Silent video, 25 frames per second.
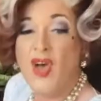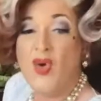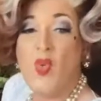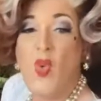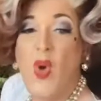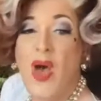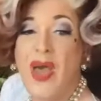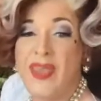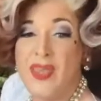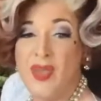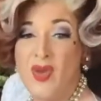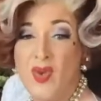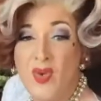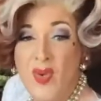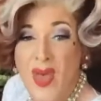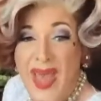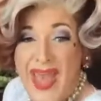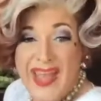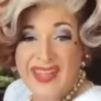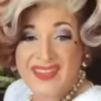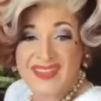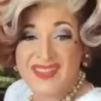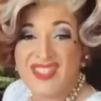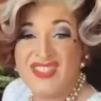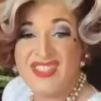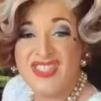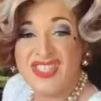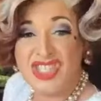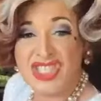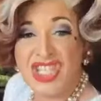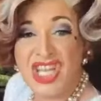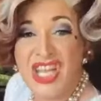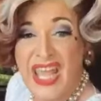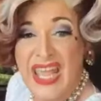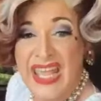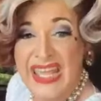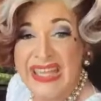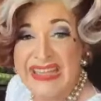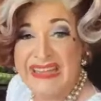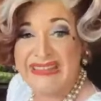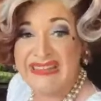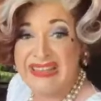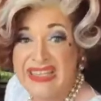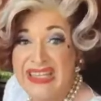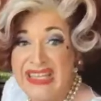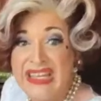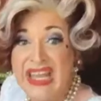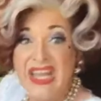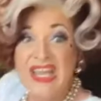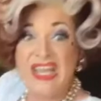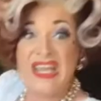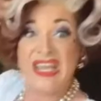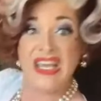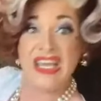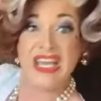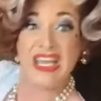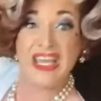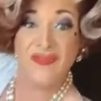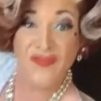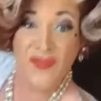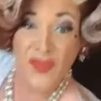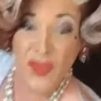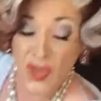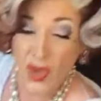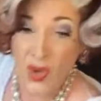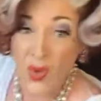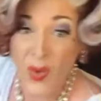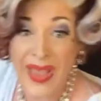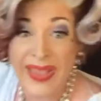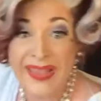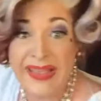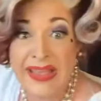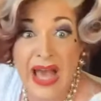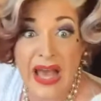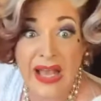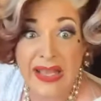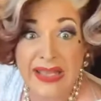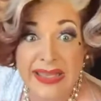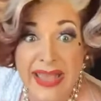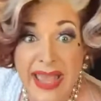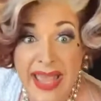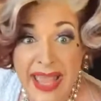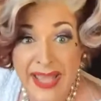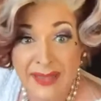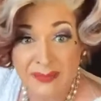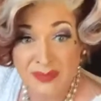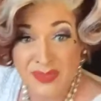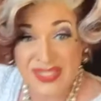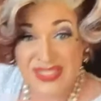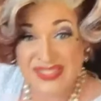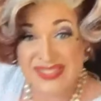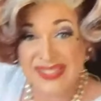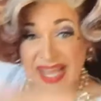Why you acting shady? If you ain't got game,